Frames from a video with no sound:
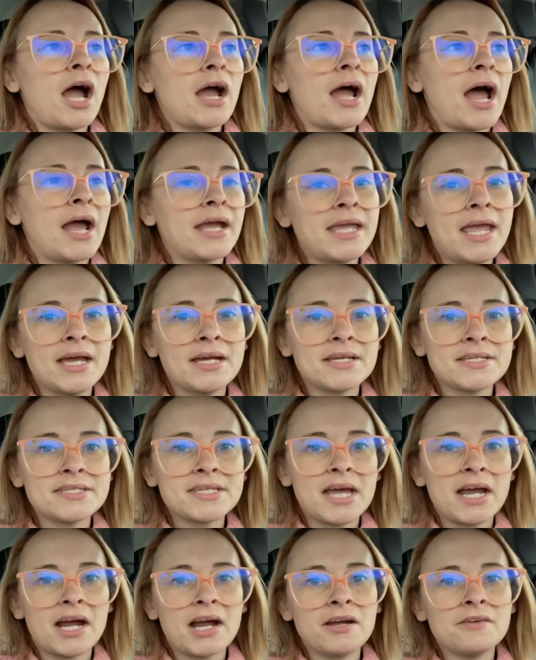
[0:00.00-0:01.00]
I can't
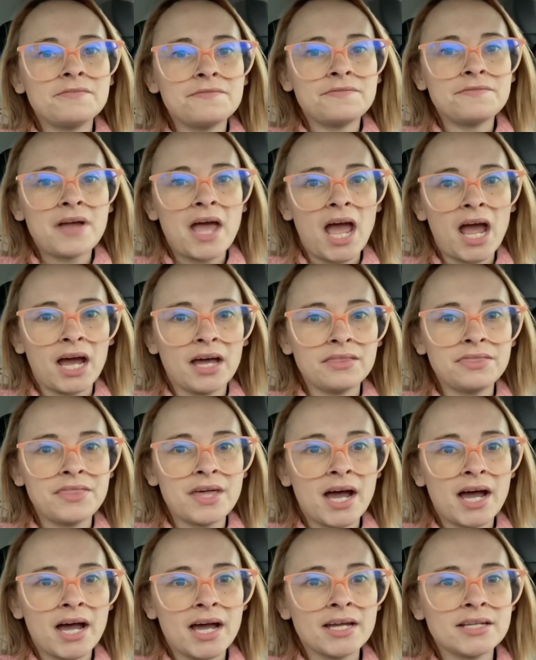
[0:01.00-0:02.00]
say I've had
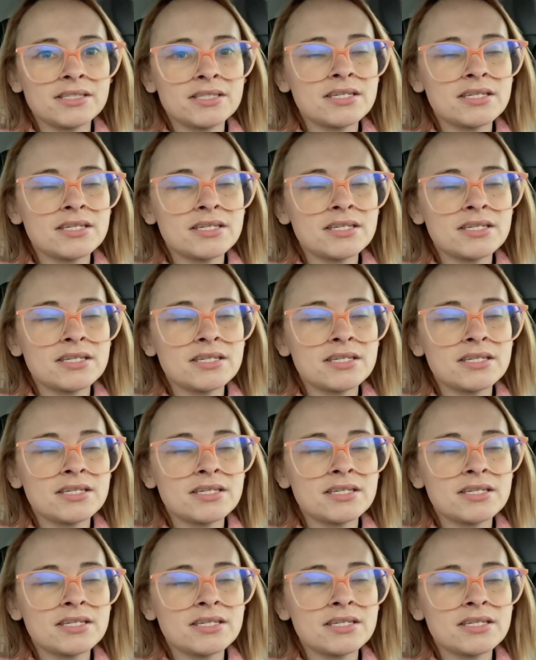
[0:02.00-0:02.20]
that,